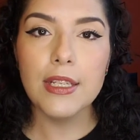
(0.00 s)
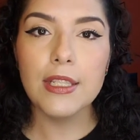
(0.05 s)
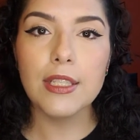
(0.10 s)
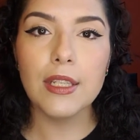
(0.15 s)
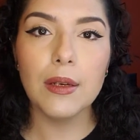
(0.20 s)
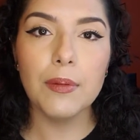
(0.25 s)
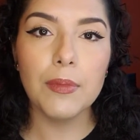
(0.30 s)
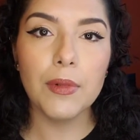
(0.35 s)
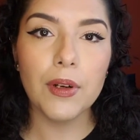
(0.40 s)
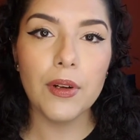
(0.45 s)

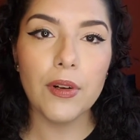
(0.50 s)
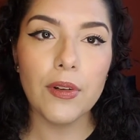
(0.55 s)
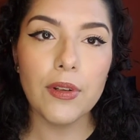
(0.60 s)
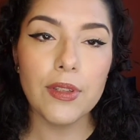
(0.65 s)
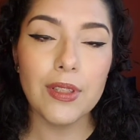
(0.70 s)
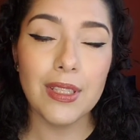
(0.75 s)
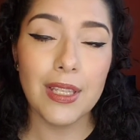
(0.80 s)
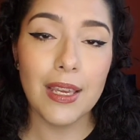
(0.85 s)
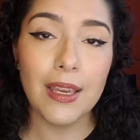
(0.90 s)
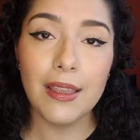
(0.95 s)
Some
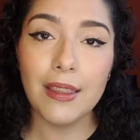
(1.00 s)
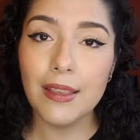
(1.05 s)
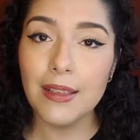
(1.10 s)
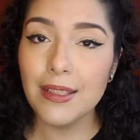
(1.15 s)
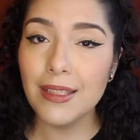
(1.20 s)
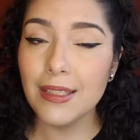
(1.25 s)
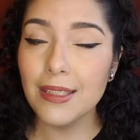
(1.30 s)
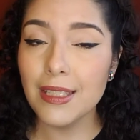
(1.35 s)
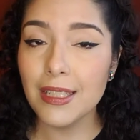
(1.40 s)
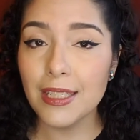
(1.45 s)
girls think
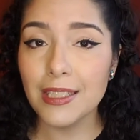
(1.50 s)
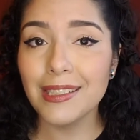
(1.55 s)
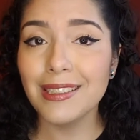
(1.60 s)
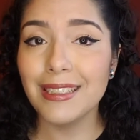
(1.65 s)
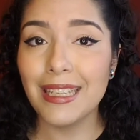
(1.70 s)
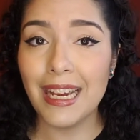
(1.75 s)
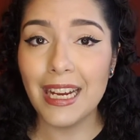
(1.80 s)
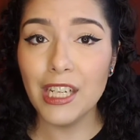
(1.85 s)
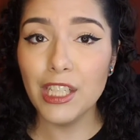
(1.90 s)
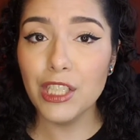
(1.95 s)
this is
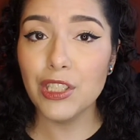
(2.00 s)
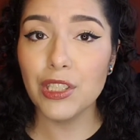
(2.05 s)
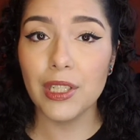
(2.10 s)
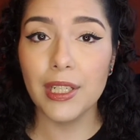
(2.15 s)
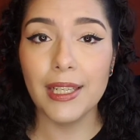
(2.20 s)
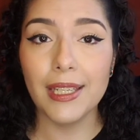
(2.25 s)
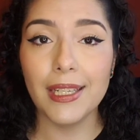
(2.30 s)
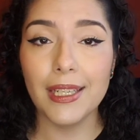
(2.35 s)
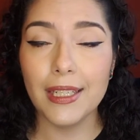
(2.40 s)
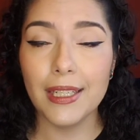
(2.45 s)

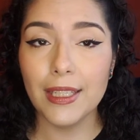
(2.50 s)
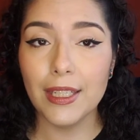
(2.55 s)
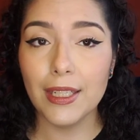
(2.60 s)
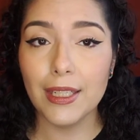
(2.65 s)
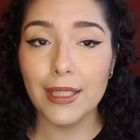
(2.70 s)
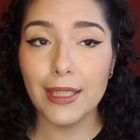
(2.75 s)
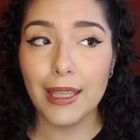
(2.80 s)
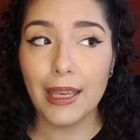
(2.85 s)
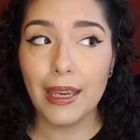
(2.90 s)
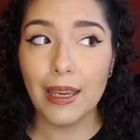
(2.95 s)
exaggerated and
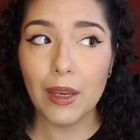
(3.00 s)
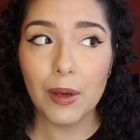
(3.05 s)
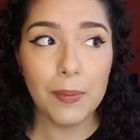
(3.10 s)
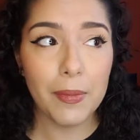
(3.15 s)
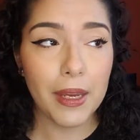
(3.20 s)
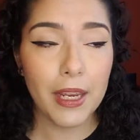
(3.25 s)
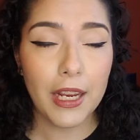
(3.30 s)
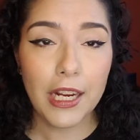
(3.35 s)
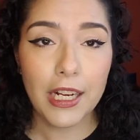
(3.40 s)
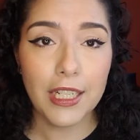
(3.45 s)
they're like, oh
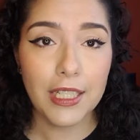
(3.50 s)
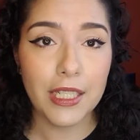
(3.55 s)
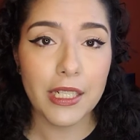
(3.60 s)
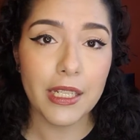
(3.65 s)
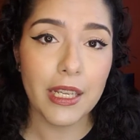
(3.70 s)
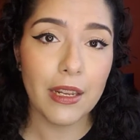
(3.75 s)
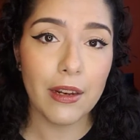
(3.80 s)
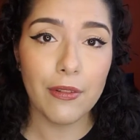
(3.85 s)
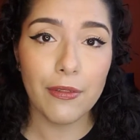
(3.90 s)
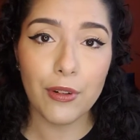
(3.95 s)
my gosh,
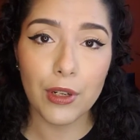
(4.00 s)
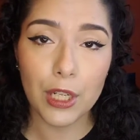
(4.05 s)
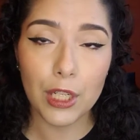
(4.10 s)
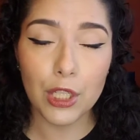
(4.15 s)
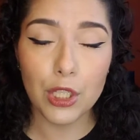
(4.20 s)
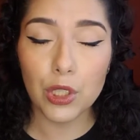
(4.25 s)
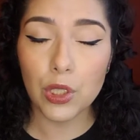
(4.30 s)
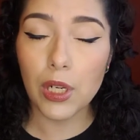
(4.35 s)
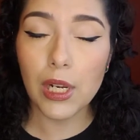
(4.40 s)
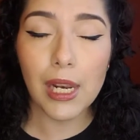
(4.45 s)
she's got a
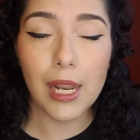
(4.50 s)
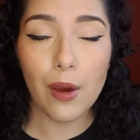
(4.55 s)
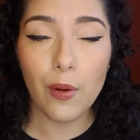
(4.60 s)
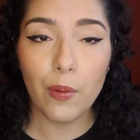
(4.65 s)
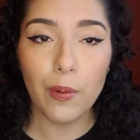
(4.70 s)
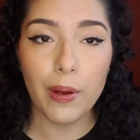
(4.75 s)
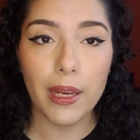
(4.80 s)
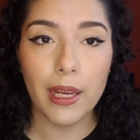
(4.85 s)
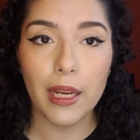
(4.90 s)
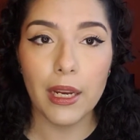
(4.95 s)
freaking
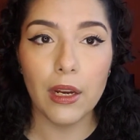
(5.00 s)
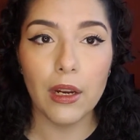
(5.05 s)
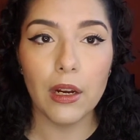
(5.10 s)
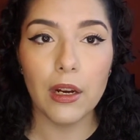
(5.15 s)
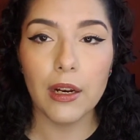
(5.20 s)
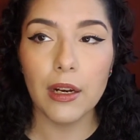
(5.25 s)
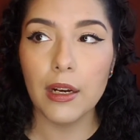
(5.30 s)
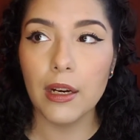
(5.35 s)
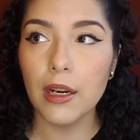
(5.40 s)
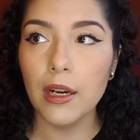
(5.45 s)
chola wing,
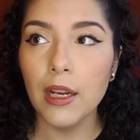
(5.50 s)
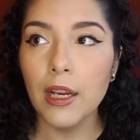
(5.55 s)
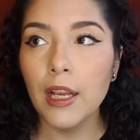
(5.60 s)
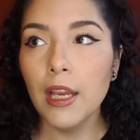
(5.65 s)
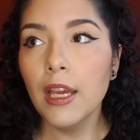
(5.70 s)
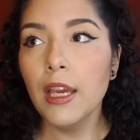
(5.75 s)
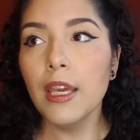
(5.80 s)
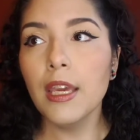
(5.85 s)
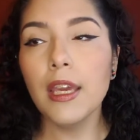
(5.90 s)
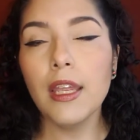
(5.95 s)
or
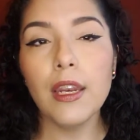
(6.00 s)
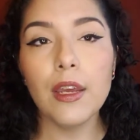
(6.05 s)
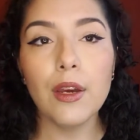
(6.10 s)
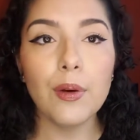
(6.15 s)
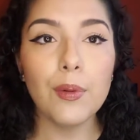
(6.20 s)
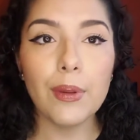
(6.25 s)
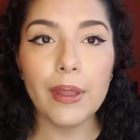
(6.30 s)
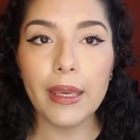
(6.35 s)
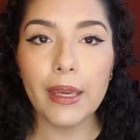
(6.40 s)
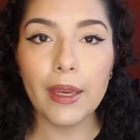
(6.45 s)
you
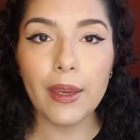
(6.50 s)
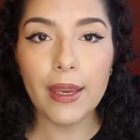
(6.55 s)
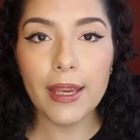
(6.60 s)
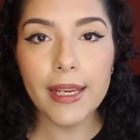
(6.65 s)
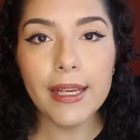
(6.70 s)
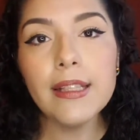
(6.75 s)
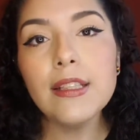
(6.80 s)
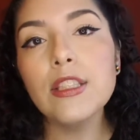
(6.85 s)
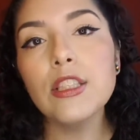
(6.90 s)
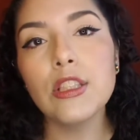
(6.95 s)
know, like,
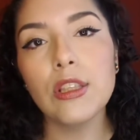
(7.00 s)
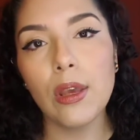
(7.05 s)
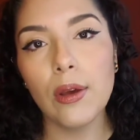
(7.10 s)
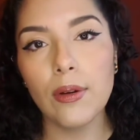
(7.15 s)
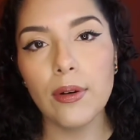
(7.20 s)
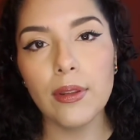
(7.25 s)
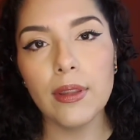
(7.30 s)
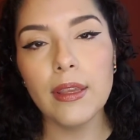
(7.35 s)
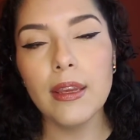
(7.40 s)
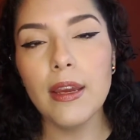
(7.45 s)
it's
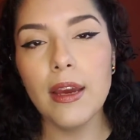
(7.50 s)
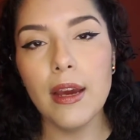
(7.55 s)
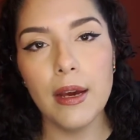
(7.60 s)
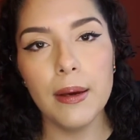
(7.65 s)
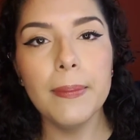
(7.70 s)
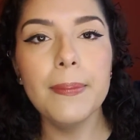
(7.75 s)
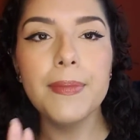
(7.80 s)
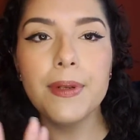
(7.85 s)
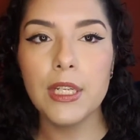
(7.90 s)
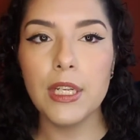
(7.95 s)
totally
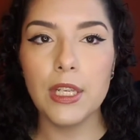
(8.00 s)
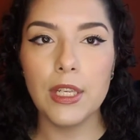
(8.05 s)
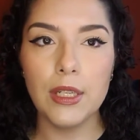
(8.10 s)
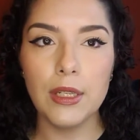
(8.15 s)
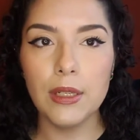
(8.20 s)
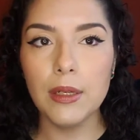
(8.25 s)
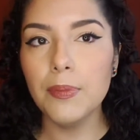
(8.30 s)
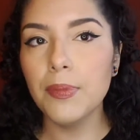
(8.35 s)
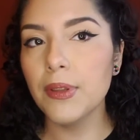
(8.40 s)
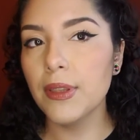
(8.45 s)
up to
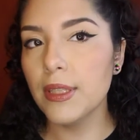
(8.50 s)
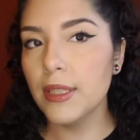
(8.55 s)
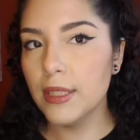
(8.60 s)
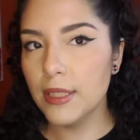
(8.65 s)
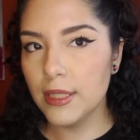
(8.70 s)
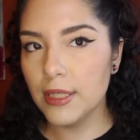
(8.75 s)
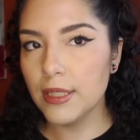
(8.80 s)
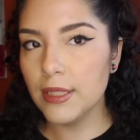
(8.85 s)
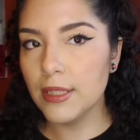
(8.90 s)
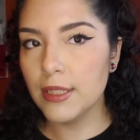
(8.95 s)
you, but
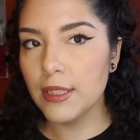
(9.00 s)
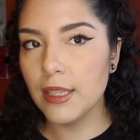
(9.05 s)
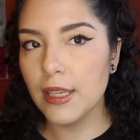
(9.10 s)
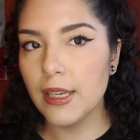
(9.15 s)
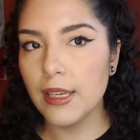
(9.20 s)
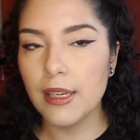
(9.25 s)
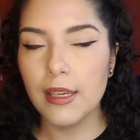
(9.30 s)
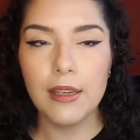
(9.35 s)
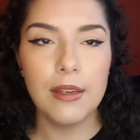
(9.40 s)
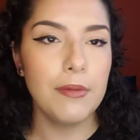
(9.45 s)
this is
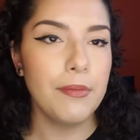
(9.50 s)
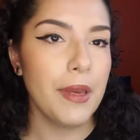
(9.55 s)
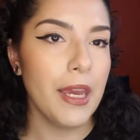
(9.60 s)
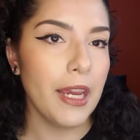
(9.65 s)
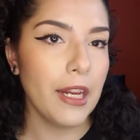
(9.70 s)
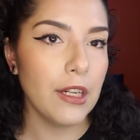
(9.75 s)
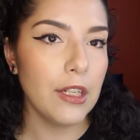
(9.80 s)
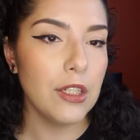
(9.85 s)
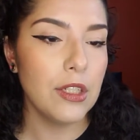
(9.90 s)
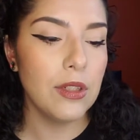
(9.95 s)
the
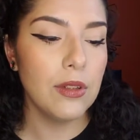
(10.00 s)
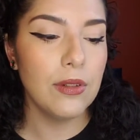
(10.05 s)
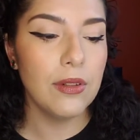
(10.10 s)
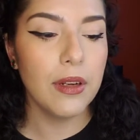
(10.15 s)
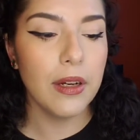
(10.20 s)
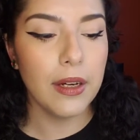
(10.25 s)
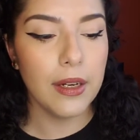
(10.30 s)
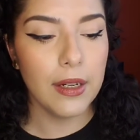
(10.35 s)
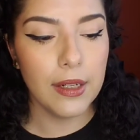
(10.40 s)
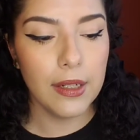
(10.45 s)

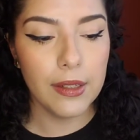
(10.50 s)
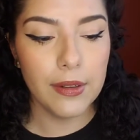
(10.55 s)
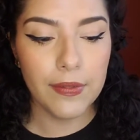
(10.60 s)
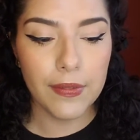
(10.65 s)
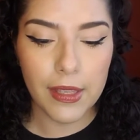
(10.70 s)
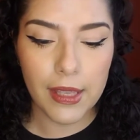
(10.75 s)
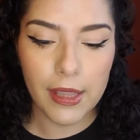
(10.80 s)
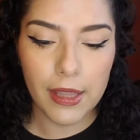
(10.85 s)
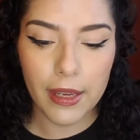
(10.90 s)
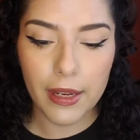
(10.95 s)
magnitude
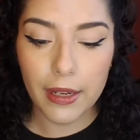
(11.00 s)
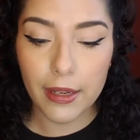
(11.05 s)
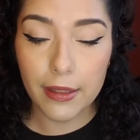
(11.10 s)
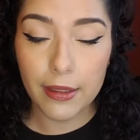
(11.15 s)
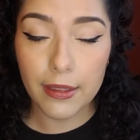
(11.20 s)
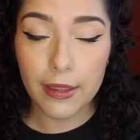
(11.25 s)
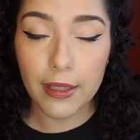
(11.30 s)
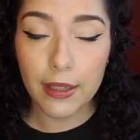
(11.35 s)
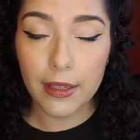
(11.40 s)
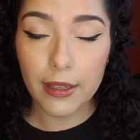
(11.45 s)
of the
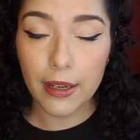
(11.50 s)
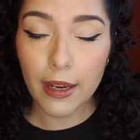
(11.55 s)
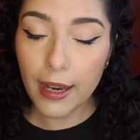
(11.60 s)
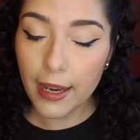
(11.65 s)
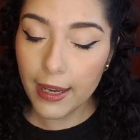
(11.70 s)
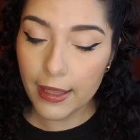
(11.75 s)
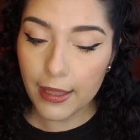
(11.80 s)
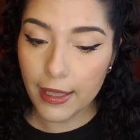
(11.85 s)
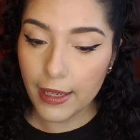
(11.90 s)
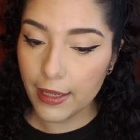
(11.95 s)

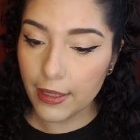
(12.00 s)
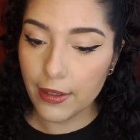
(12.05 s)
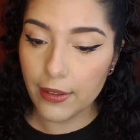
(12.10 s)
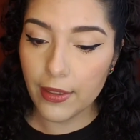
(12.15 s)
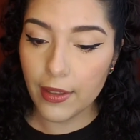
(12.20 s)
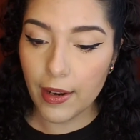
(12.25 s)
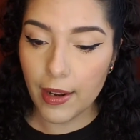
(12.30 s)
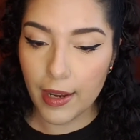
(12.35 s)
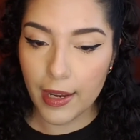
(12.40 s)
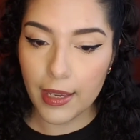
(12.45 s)

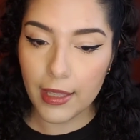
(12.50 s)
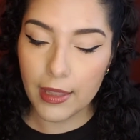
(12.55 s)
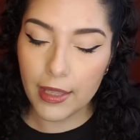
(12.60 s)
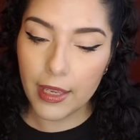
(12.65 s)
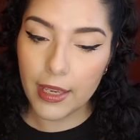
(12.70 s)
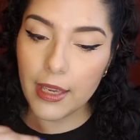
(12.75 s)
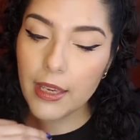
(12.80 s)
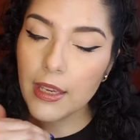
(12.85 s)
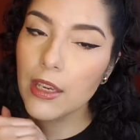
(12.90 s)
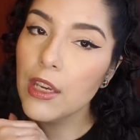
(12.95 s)
eyeliner that I
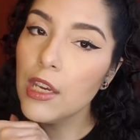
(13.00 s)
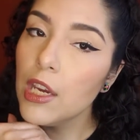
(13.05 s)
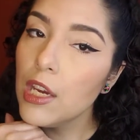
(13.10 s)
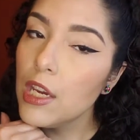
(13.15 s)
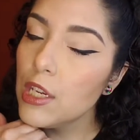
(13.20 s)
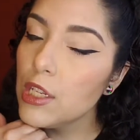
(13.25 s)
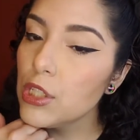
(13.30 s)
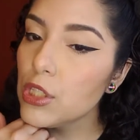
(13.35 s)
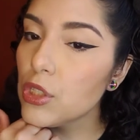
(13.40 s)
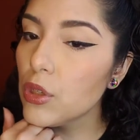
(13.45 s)
like.
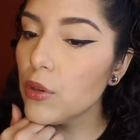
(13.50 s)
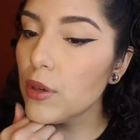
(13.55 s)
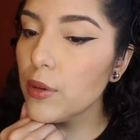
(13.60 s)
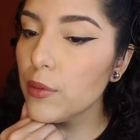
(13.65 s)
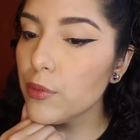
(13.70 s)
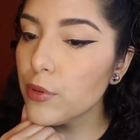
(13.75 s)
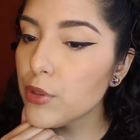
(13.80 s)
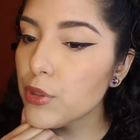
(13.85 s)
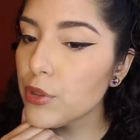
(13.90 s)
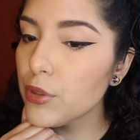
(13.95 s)
So
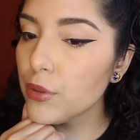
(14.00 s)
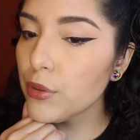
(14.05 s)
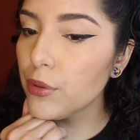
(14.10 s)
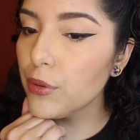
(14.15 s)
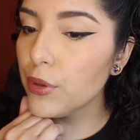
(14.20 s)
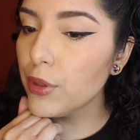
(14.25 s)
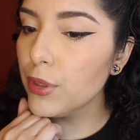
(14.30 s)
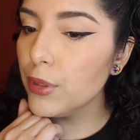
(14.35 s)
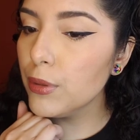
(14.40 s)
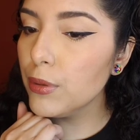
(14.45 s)
I will
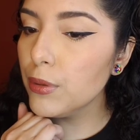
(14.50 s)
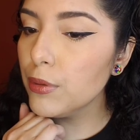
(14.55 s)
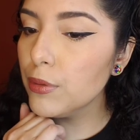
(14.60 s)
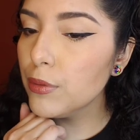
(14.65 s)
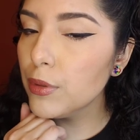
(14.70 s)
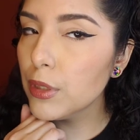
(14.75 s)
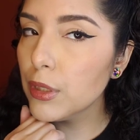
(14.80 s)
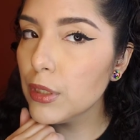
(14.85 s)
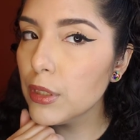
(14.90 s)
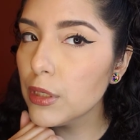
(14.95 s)
show you
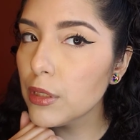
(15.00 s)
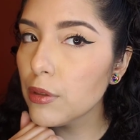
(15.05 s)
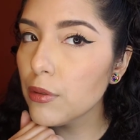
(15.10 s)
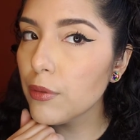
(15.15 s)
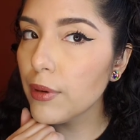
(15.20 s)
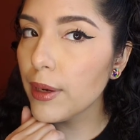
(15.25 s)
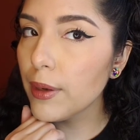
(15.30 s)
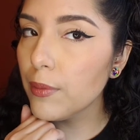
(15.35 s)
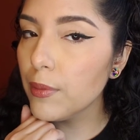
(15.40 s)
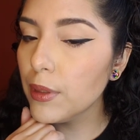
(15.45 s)

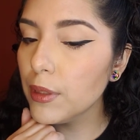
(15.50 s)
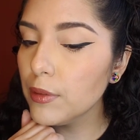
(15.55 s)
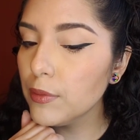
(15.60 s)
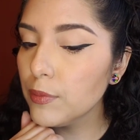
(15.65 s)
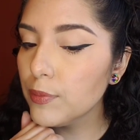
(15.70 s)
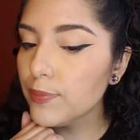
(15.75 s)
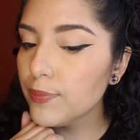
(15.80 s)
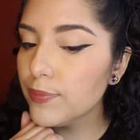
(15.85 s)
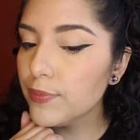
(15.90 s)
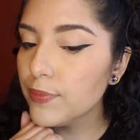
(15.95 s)
the right one
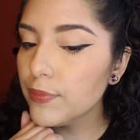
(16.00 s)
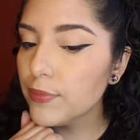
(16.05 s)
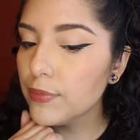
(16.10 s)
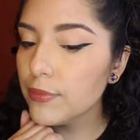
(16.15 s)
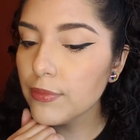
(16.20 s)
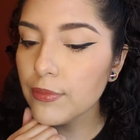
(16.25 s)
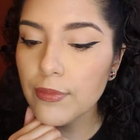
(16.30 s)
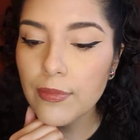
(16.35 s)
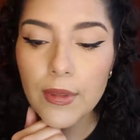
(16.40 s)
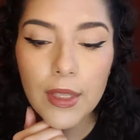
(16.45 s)

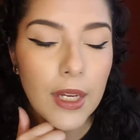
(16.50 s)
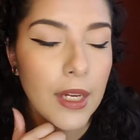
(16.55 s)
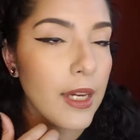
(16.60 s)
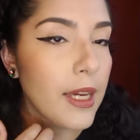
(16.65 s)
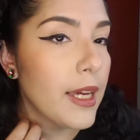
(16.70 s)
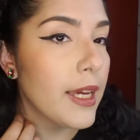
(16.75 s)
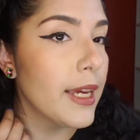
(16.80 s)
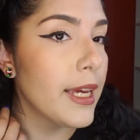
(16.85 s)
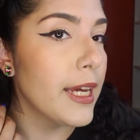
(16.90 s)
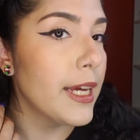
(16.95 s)

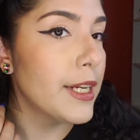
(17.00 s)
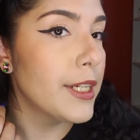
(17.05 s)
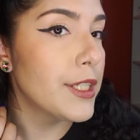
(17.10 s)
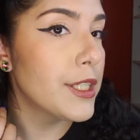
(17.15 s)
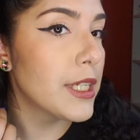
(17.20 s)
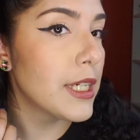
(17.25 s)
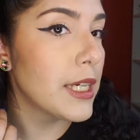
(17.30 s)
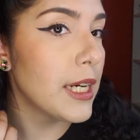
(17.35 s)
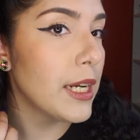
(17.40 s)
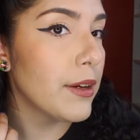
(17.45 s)

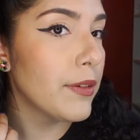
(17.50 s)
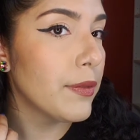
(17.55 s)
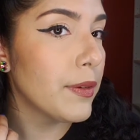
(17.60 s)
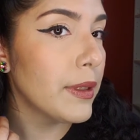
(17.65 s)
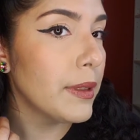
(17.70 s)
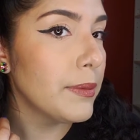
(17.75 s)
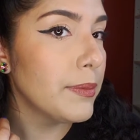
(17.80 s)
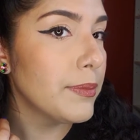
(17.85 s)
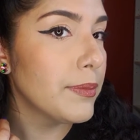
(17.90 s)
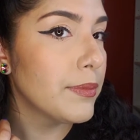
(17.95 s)
and the left
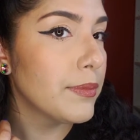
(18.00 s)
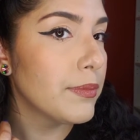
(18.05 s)
one.